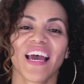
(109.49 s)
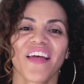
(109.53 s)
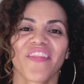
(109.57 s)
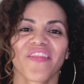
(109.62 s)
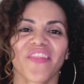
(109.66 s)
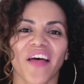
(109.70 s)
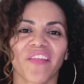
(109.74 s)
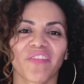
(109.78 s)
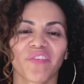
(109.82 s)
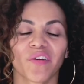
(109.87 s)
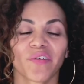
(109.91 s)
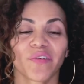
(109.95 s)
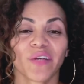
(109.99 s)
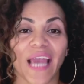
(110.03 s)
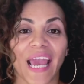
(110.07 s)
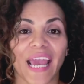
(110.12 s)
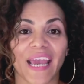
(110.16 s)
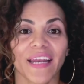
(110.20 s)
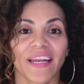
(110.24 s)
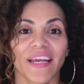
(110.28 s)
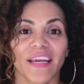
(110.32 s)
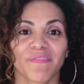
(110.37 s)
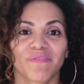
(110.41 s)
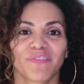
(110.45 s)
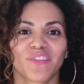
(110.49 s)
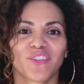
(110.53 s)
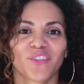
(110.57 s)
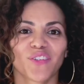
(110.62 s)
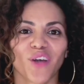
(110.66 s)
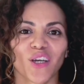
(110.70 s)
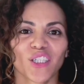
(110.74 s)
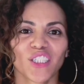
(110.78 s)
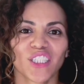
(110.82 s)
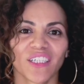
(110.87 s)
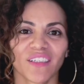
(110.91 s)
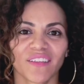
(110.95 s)
that creative
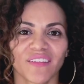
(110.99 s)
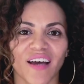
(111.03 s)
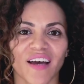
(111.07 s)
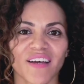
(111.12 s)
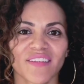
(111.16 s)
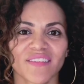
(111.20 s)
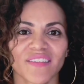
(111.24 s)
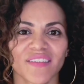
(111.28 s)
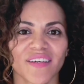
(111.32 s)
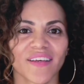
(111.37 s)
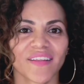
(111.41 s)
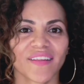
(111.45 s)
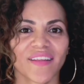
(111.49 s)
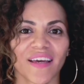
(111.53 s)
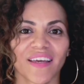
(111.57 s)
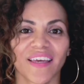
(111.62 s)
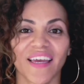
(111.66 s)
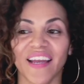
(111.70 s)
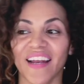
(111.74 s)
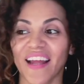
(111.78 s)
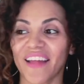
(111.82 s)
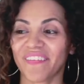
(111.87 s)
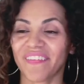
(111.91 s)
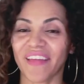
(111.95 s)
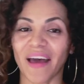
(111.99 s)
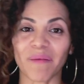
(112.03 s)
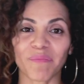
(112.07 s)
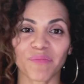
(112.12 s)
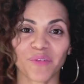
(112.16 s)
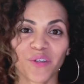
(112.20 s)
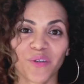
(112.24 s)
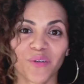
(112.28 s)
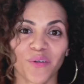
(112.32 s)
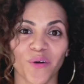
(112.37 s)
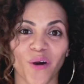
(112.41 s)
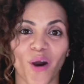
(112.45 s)
social dancer that can adapt
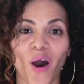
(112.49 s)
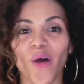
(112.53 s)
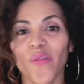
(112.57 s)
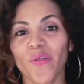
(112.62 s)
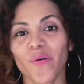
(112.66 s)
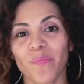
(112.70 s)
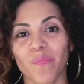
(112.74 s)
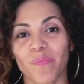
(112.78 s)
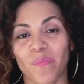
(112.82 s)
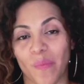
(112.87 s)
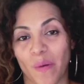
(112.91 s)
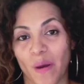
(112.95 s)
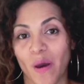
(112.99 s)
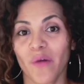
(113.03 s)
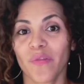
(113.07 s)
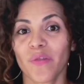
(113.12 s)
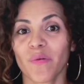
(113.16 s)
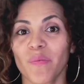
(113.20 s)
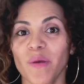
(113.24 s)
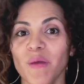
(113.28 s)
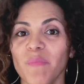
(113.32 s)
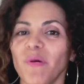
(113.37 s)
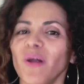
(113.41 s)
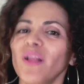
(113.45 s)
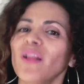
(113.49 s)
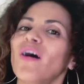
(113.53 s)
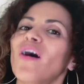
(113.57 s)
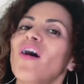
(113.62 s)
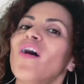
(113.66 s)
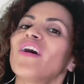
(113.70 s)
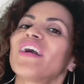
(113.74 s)
to other people,